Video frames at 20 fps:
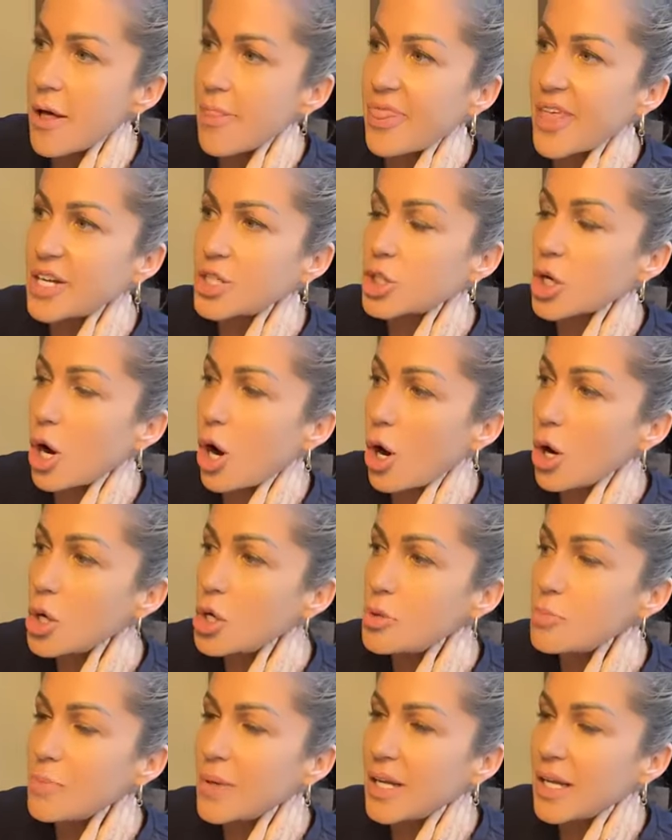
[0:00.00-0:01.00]
they
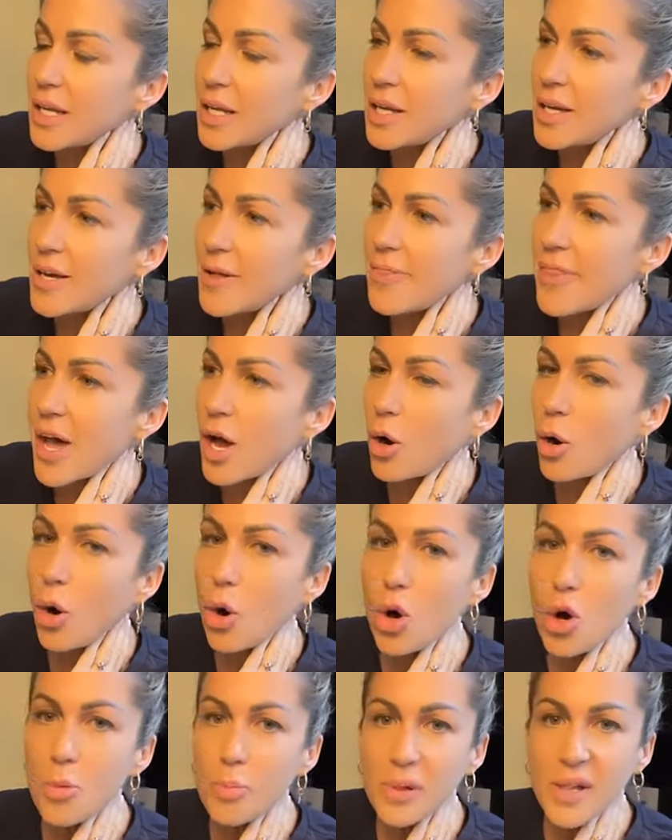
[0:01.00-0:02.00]
told me that
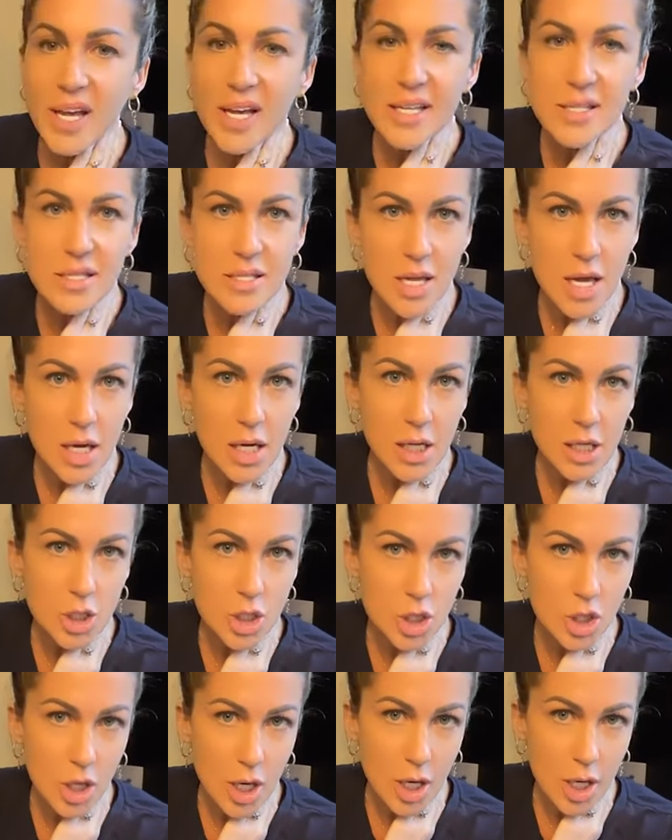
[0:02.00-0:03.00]
all planes landing into
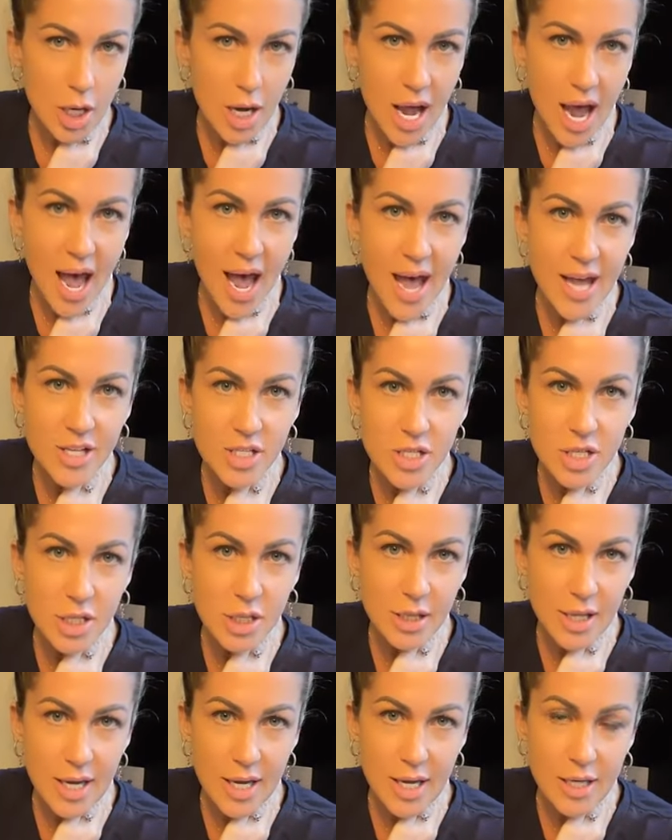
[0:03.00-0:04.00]
China had to
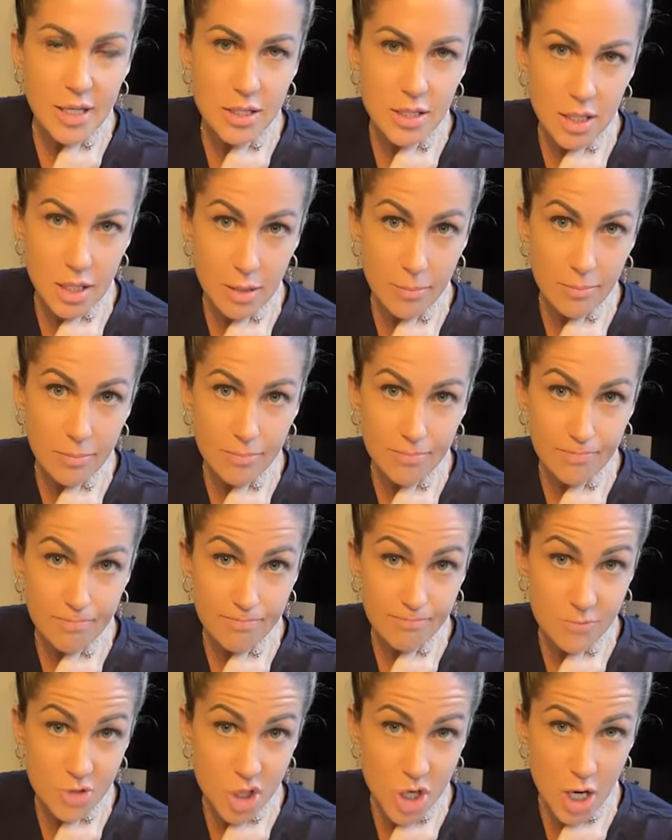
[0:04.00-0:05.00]
land in
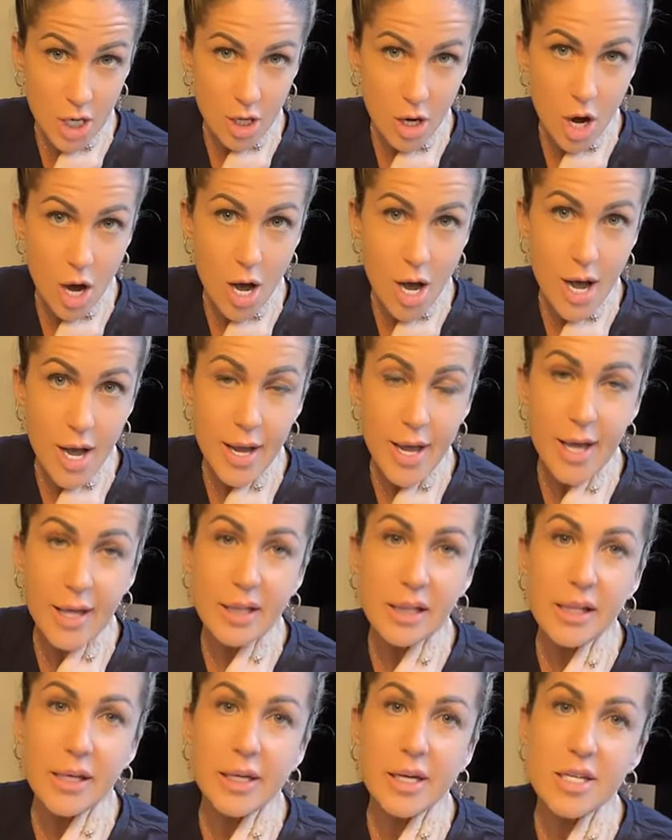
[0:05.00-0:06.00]
Shanghai and
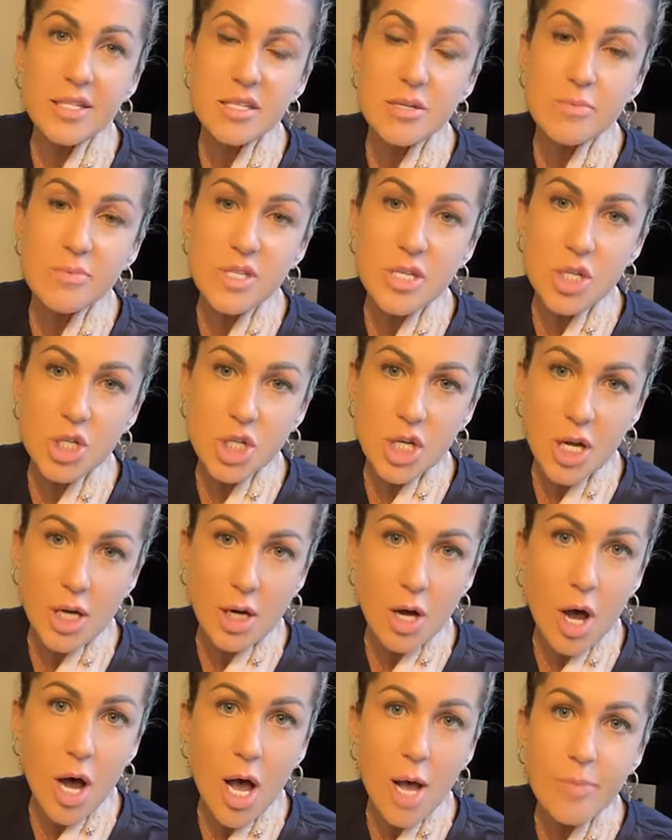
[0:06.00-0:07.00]
clear customs in
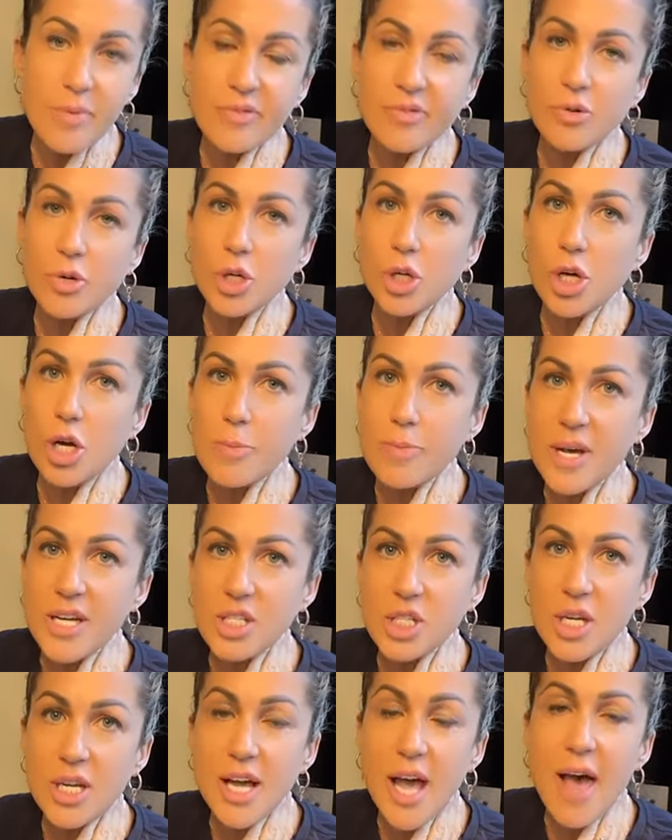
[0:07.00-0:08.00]
Shanghai before you go to
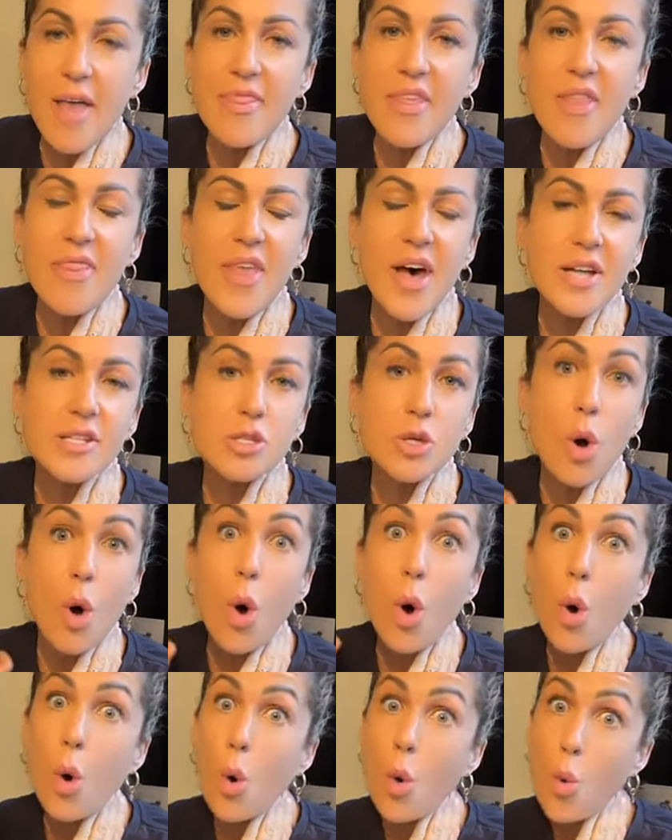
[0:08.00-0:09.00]
Beijing, and that's
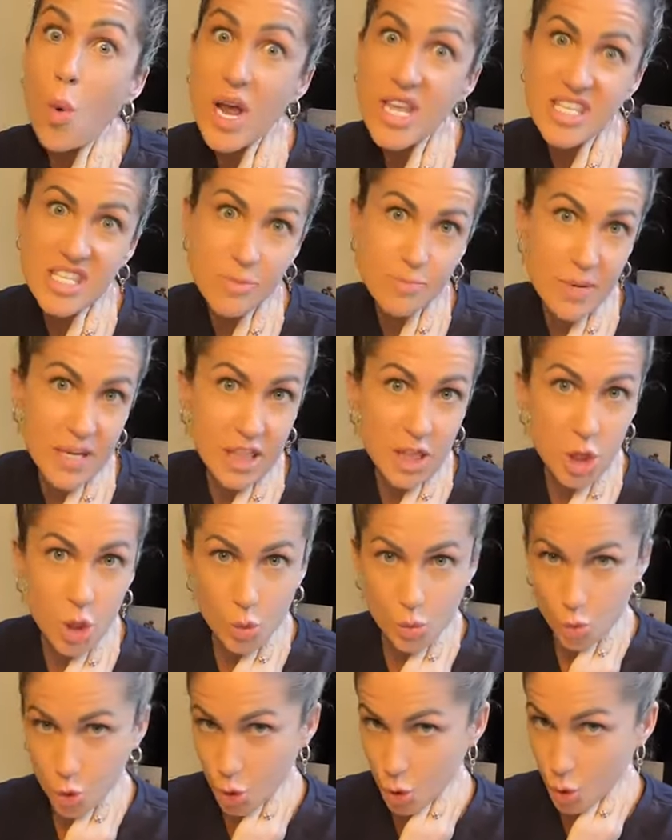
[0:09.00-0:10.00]
always been the
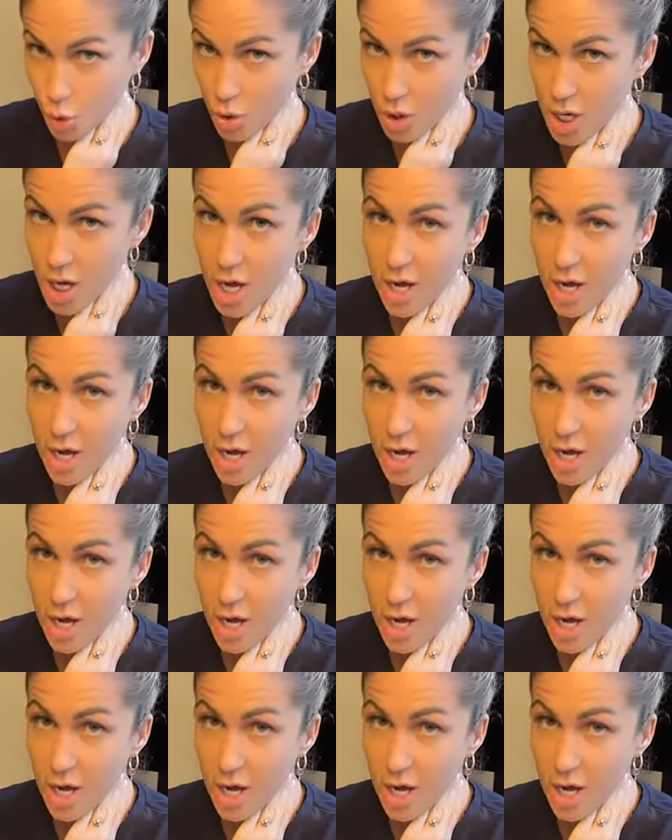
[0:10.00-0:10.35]
rule.